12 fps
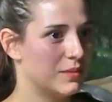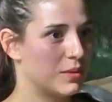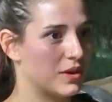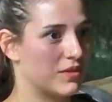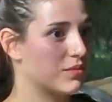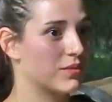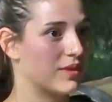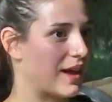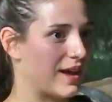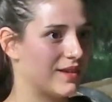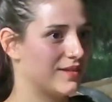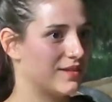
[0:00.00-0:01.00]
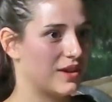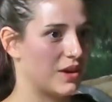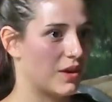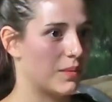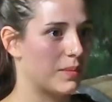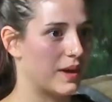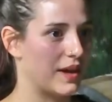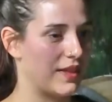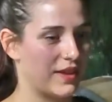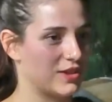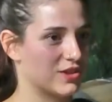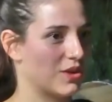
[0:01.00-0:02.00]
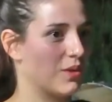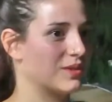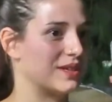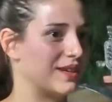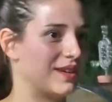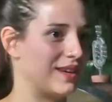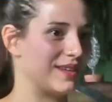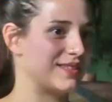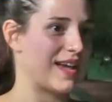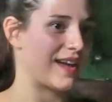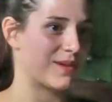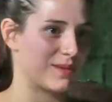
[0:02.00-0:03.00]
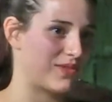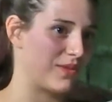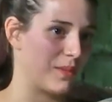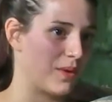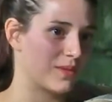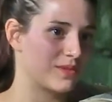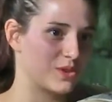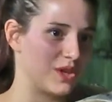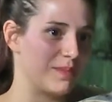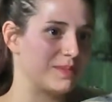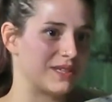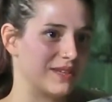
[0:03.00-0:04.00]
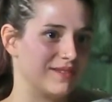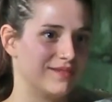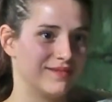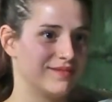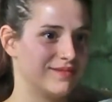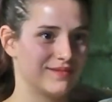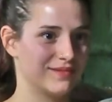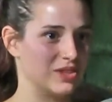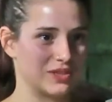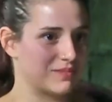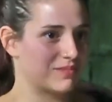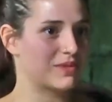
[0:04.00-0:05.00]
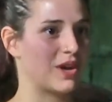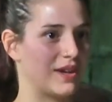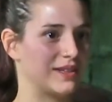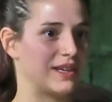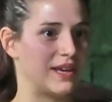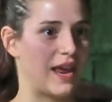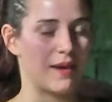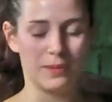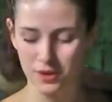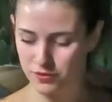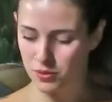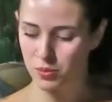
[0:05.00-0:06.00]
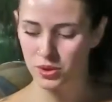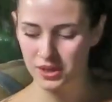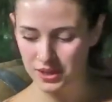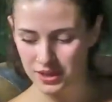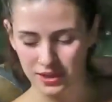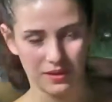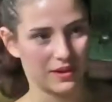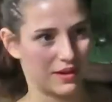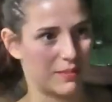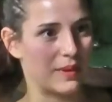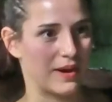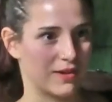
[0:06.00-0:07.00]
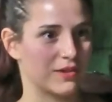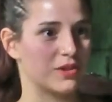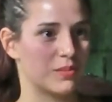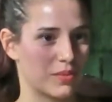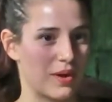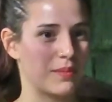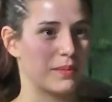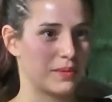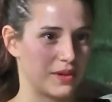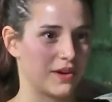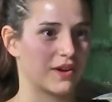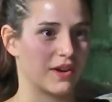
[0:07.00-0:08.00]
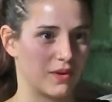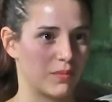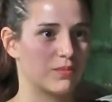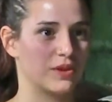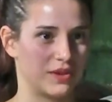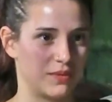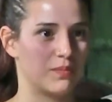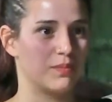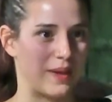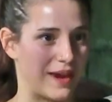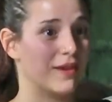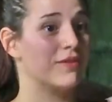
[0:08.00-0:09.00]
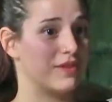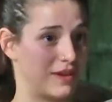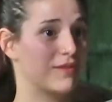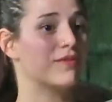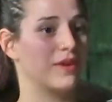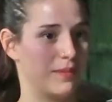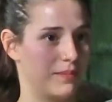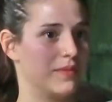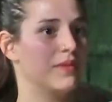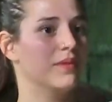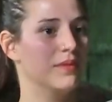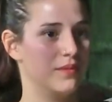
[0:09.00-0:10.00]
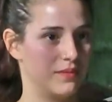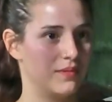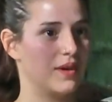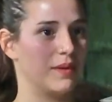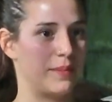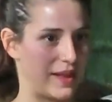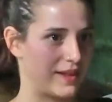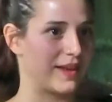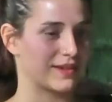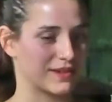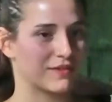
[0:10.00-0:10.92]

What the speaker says: put it through that, and they just oaked it in a tank with some oak chips and just called it a day. But if you put it in a barrel, you probably are going to really benefit from a malolactic.